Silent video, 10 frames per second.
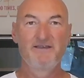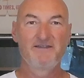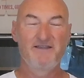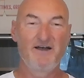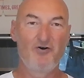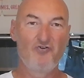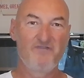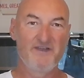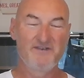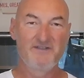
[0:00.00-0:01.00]
the
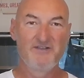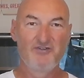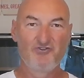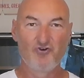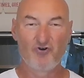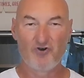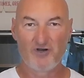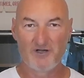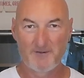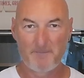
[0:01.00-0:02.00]
oven,
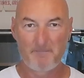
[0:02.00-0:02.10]
to